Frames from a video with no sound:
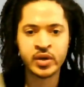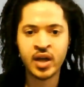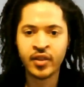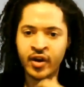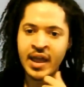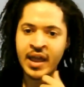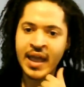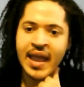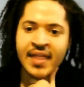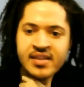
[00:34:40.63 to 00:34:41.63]
another.
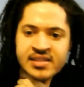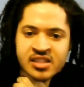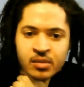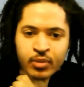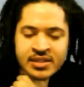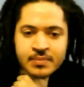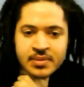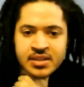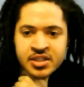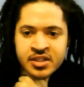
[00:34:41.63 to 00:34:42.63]
And this is the present
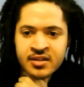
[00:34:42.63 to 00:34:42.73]
position.